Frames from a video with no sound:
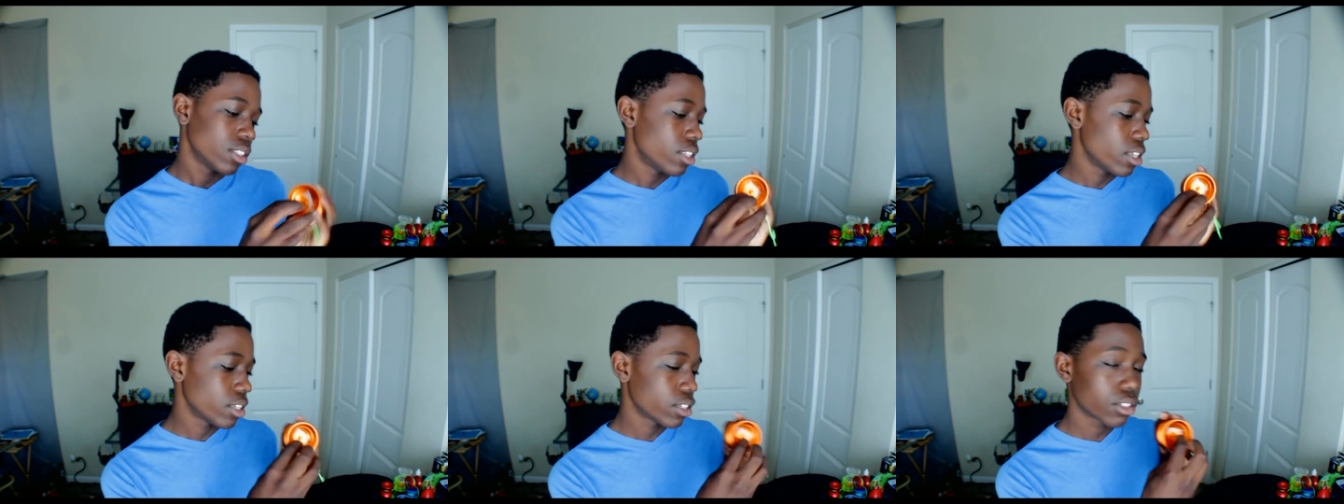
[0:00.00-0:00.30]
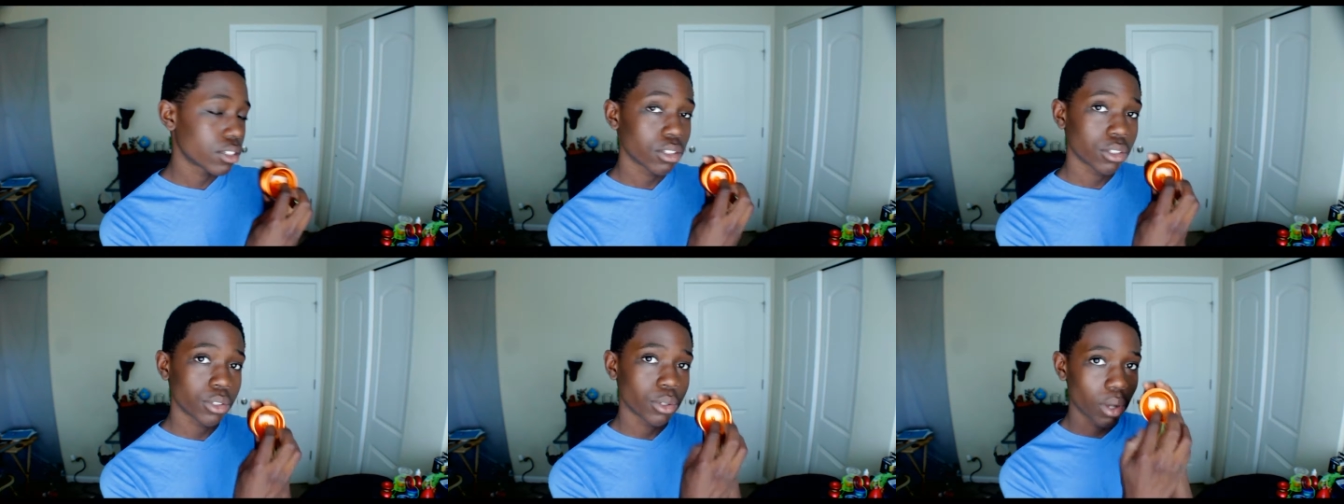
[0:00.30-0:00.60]

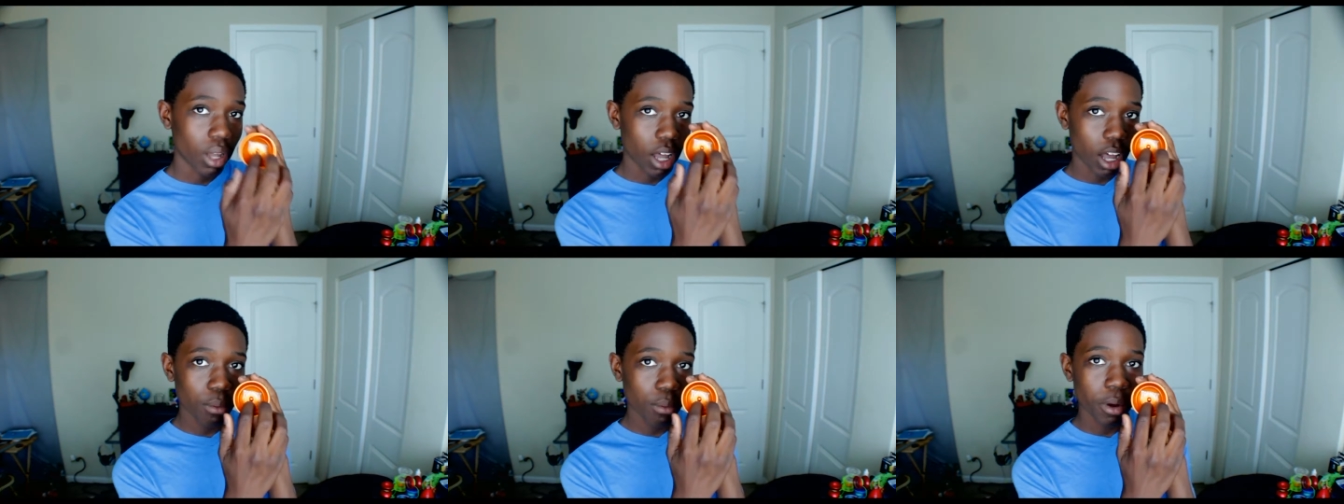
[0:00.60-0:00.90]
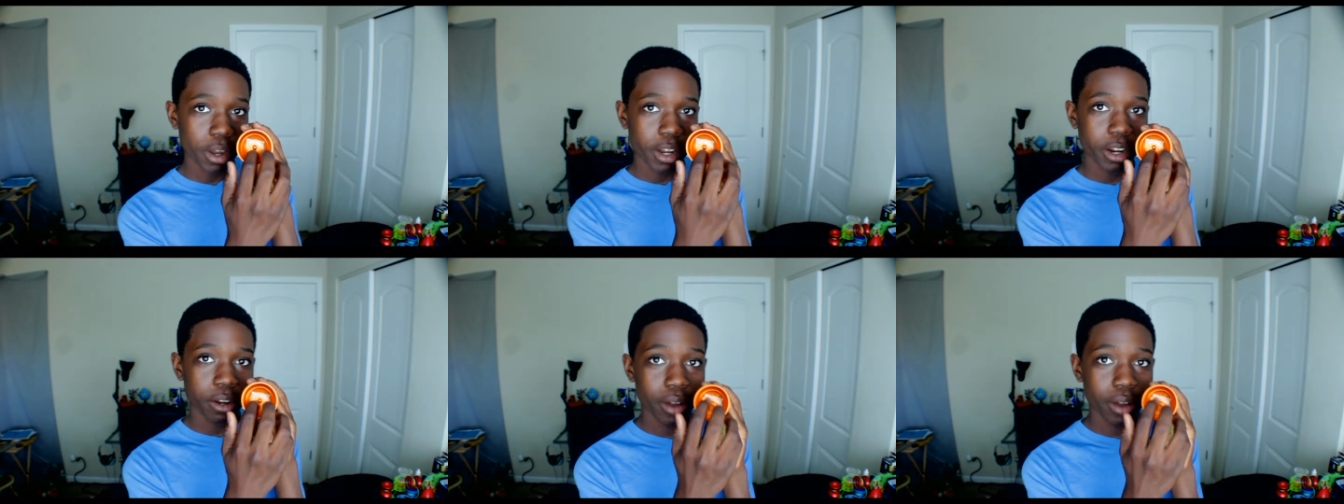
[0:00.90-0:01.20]
this little hub
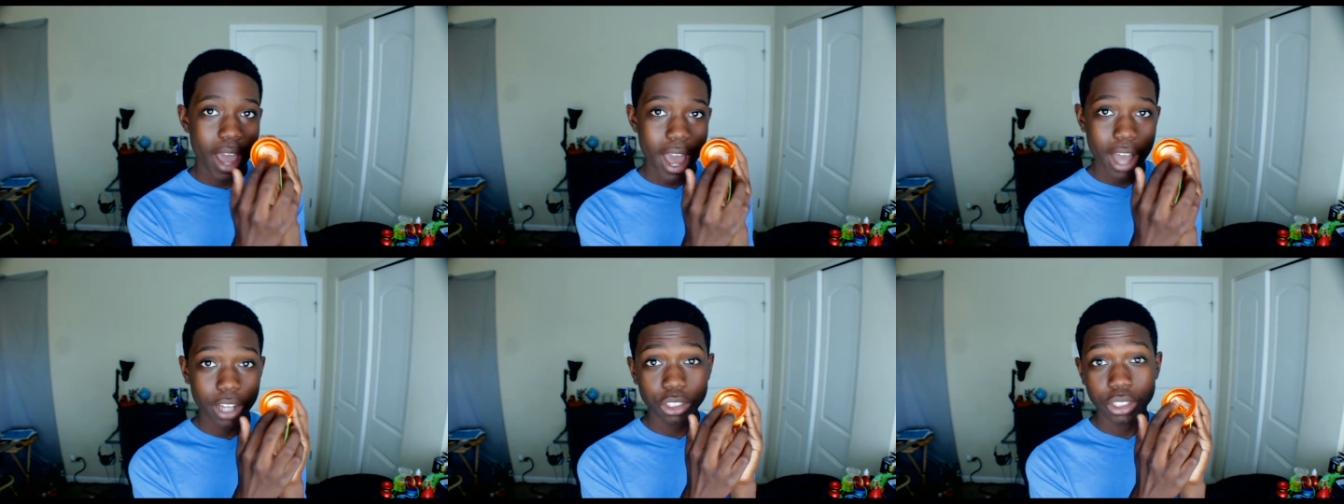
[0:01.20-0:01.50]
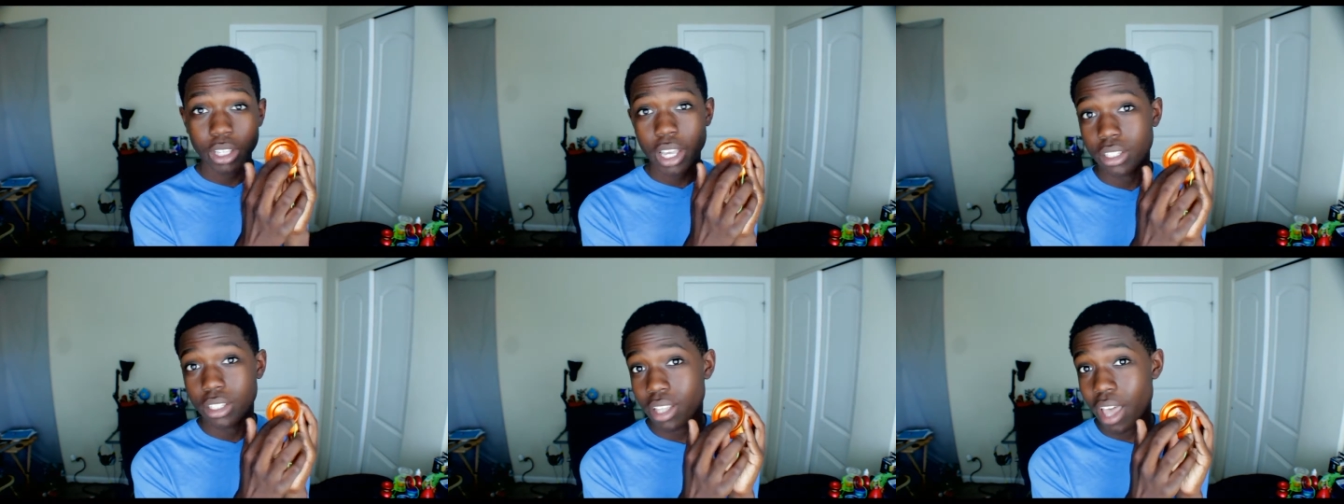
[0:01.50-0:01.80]
right here
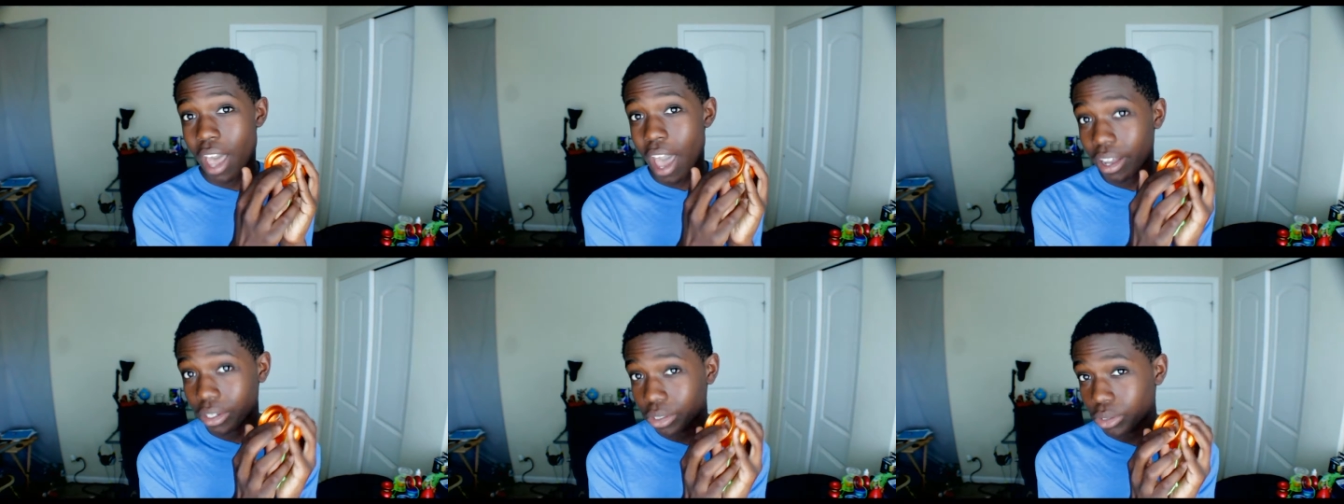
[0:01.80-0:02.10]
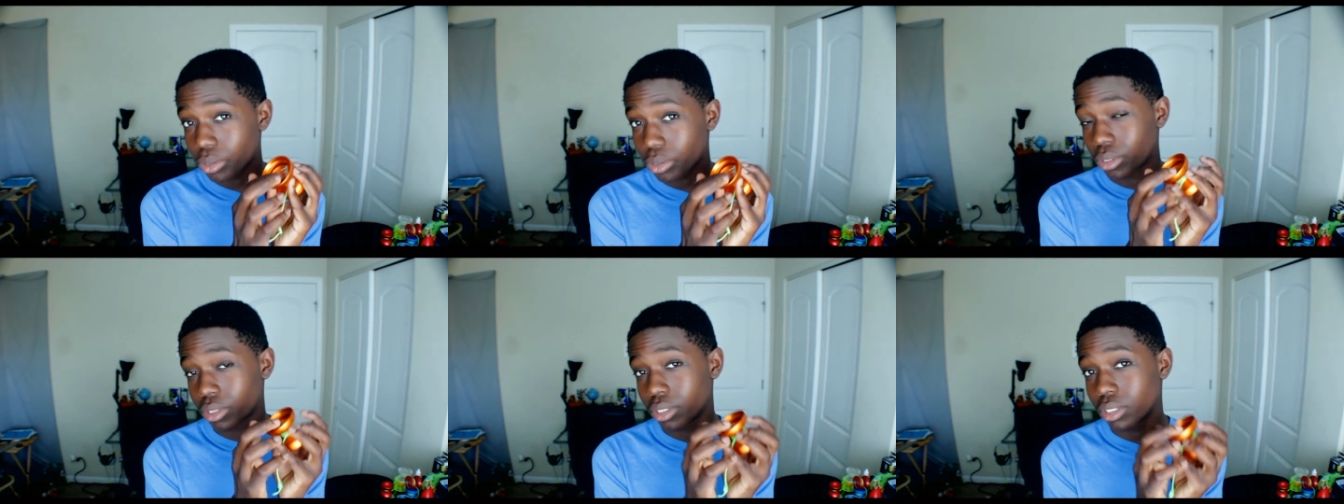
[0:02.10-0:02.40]
actually has the
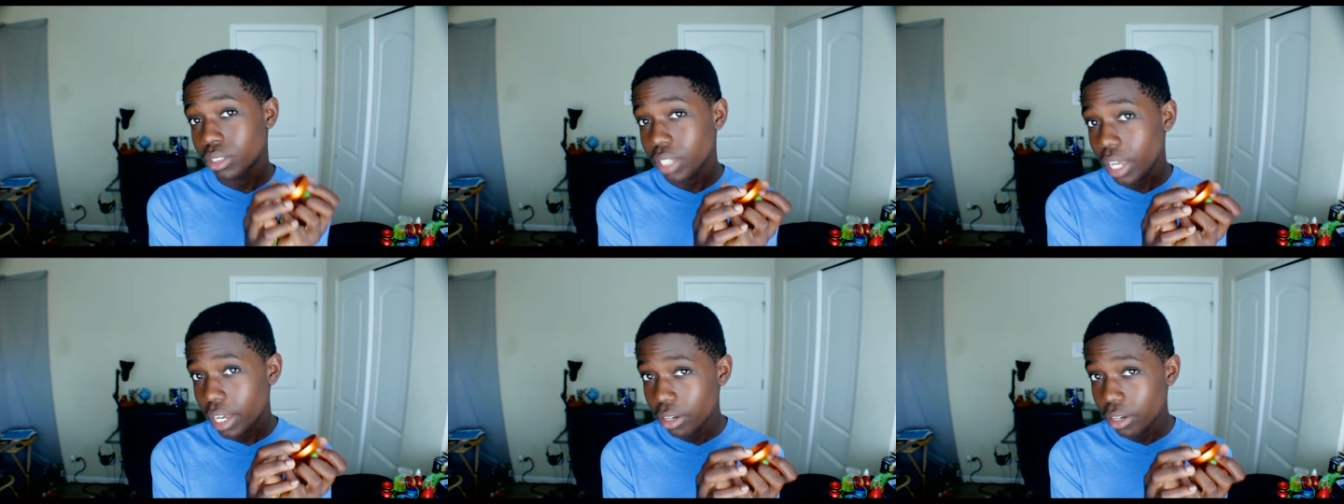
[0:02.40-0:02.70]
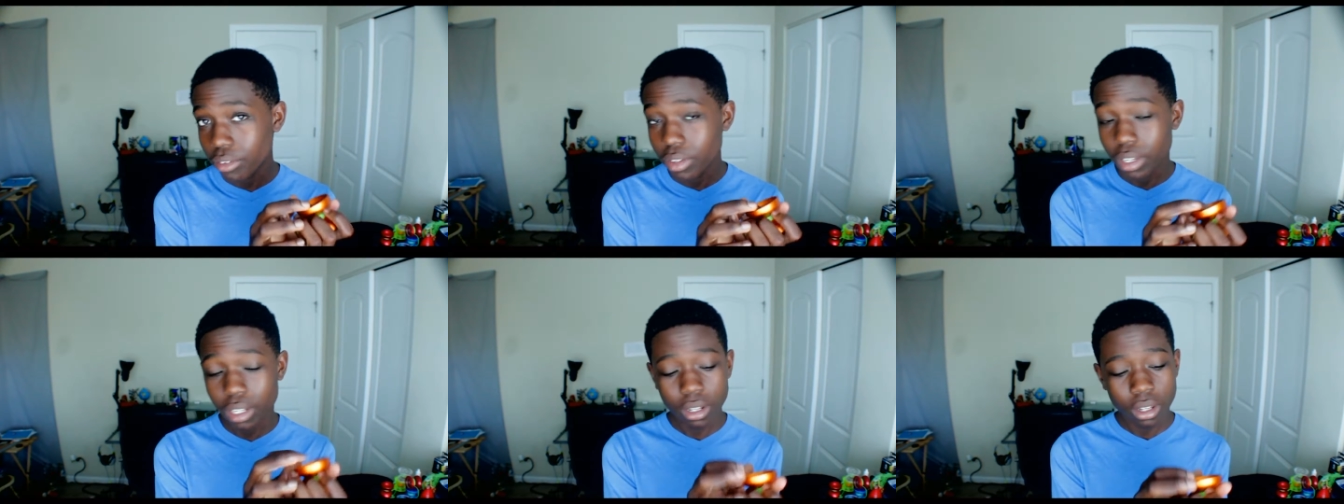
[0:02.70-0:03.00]
axle inside
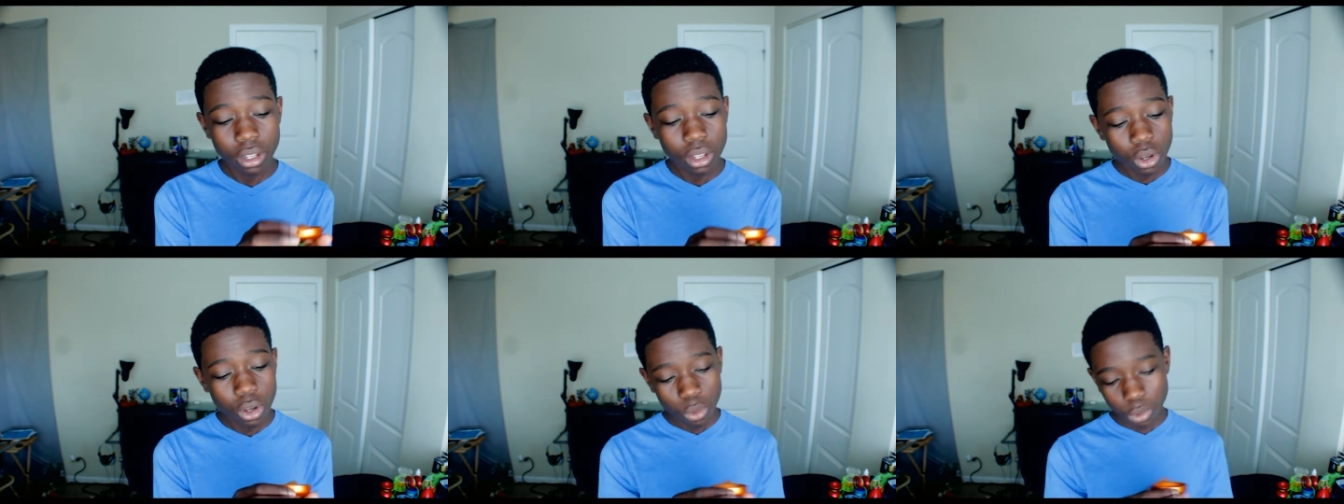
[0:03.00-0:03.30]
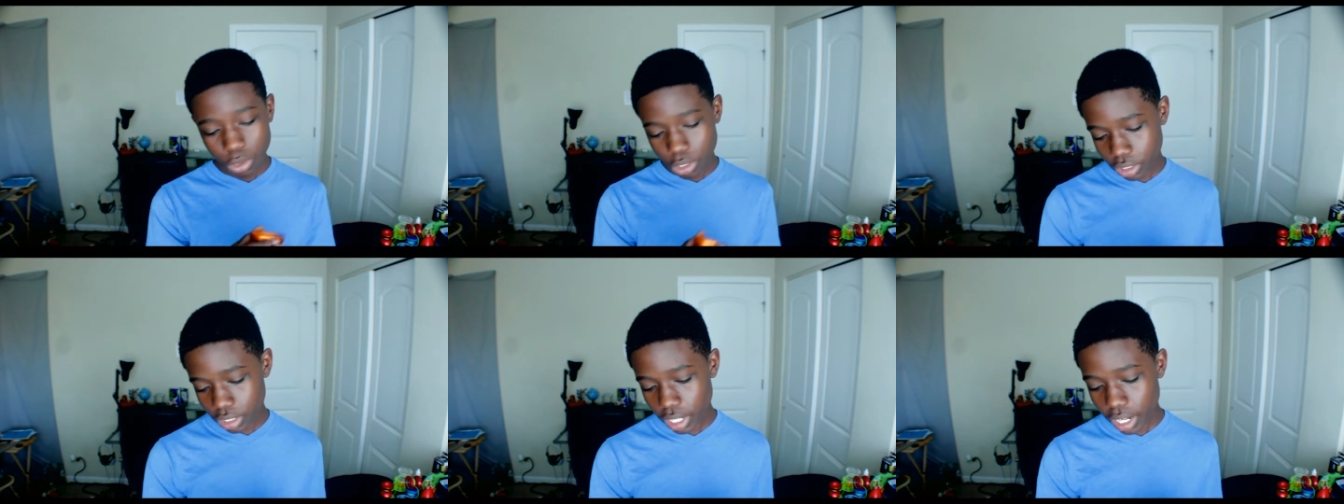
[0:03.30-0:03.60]
of it,
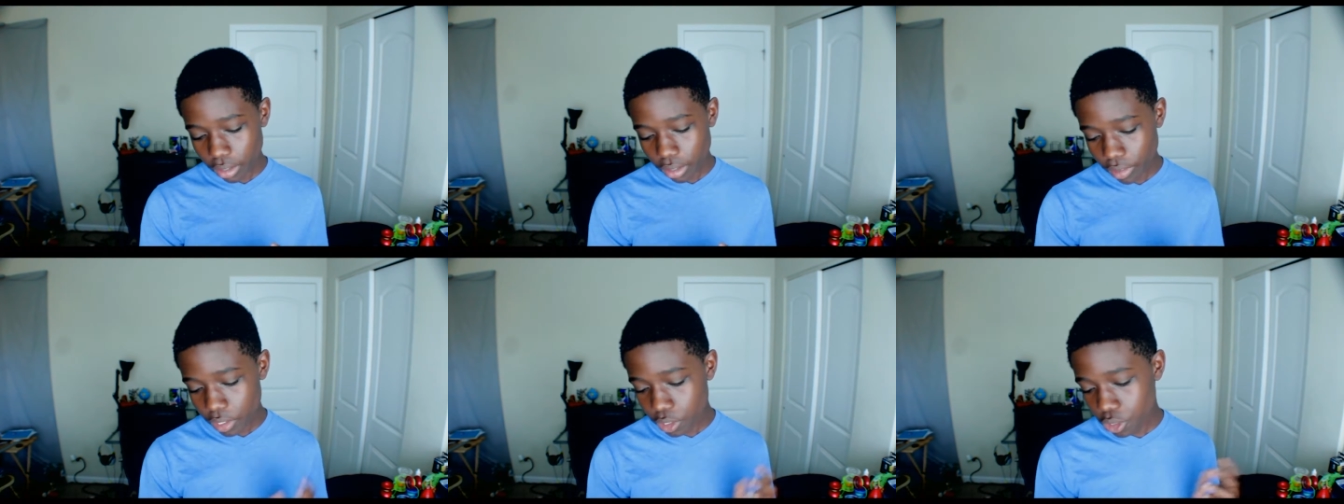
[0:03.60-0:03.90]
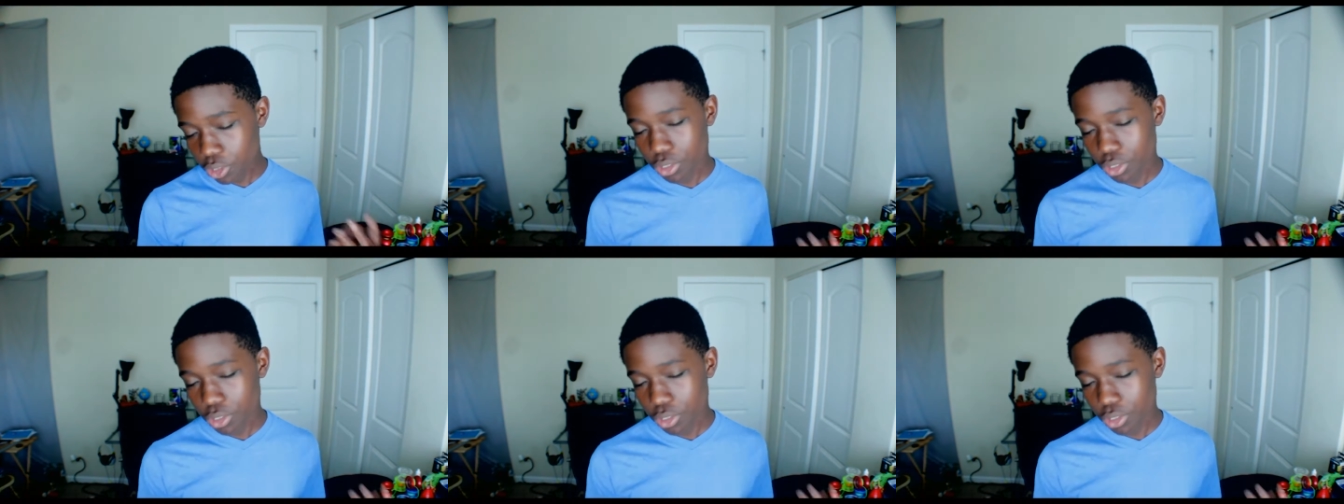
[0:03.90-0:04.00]
which is kind of